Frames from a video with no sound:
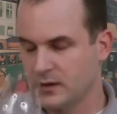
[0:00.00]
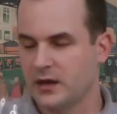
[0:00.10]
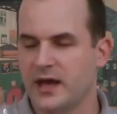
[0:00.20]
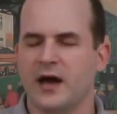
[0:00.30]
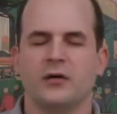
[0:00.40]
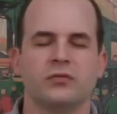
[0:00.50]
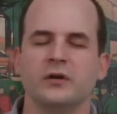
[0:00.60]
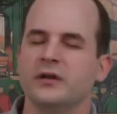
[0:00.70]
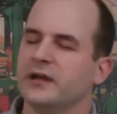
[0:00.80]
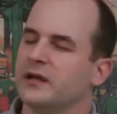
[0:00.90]
Yeah,
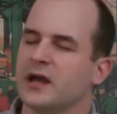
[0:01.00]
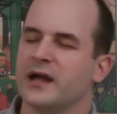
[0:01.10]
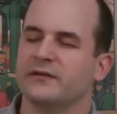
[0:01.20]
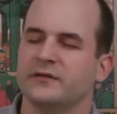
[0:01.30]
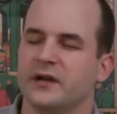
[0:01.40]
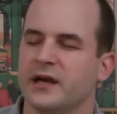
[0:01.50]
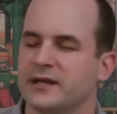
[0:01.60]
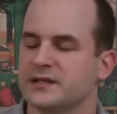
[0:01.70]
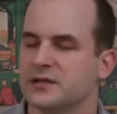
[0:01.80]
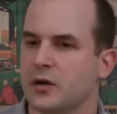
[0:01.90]
really kind of
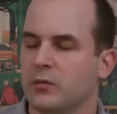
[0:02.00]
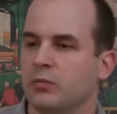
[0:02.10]
nice